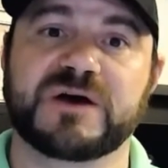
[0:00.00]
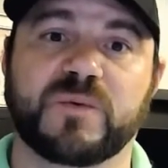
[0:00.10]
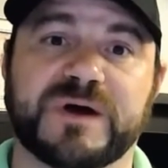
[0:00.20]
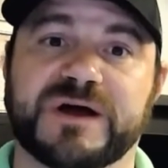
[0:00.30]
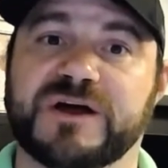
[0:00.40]

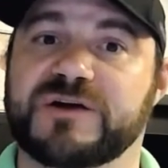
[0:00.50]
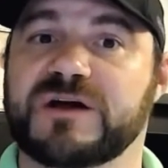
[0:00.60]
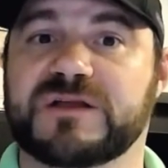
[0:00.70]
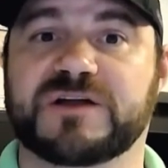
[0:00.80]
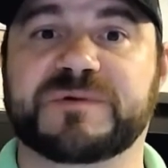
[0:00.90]
where
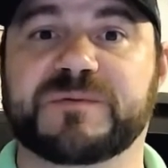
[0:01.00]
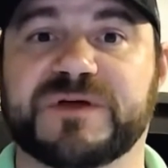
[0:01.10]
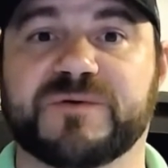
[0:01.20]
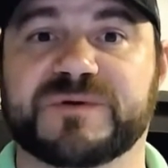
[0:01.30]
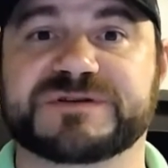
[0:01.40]
a lot of people
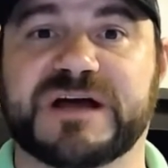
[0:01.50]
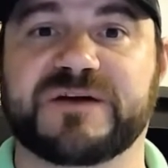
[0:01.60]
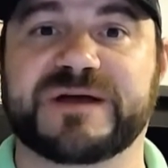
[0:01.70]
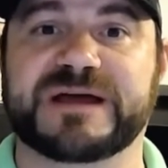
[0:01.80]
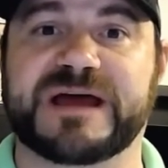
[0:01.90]
that were
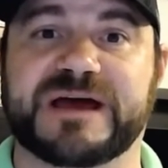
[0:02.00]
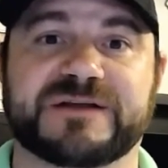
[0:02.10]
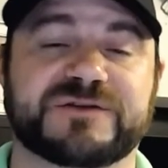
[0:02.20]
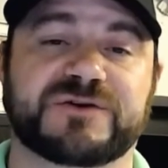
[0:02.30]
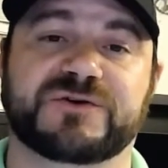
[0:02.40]
retiring
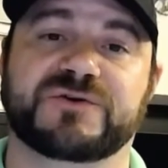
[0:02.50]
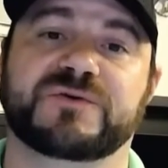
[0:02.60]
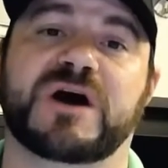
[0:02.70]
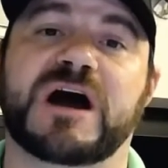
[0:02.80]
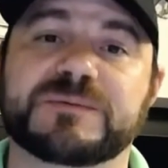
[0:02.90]
had
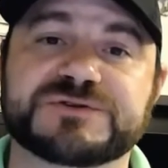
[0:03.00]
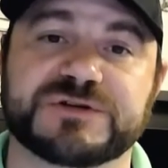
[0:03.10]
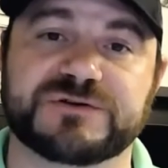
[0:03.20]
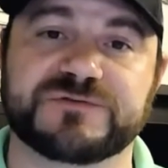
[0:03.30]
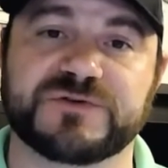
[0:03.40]
no
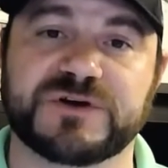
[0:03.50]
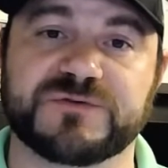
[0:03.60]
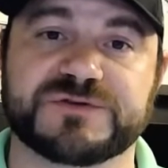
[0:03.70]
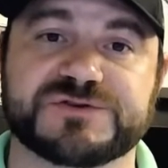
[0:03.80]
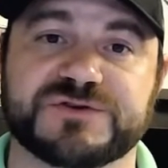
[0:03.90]
option for
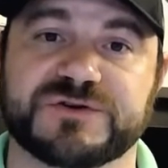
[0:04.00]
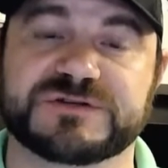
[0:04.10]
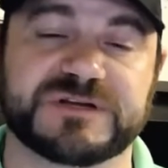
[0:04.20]
health insurance.